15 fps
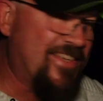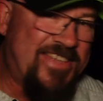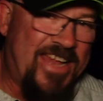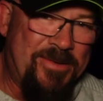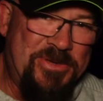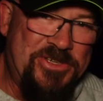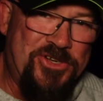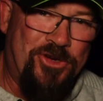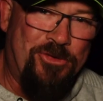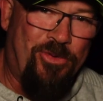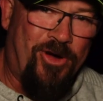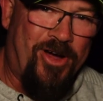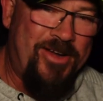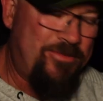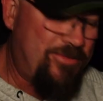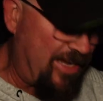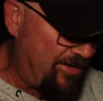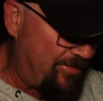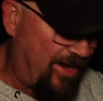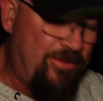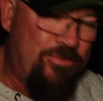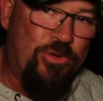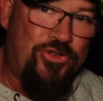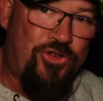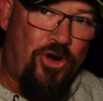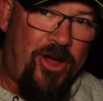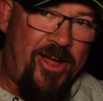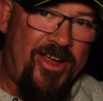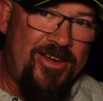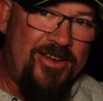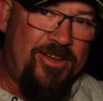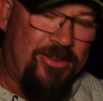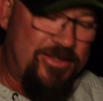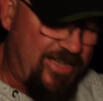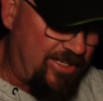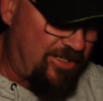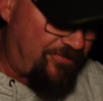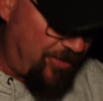it's gonna be too bright. Anyway, we'll try it. I'll take the